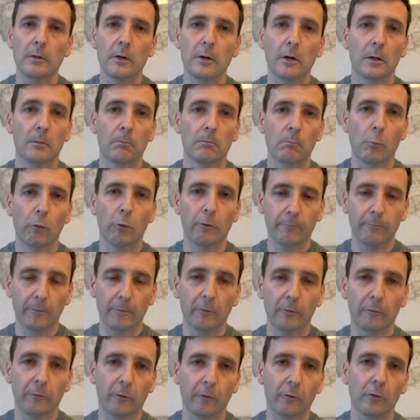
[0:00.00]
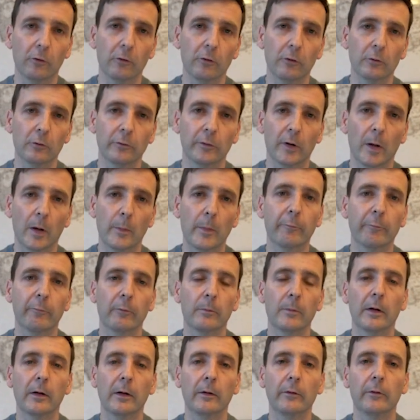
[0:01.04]
More advanced tutorials coming from me
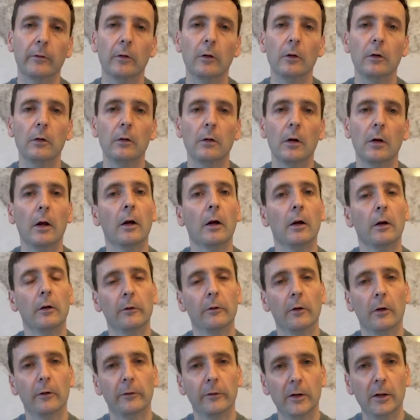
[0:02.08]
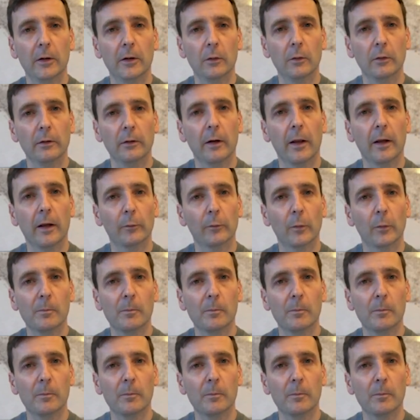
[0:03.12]
soon, so I'll see you in the next one.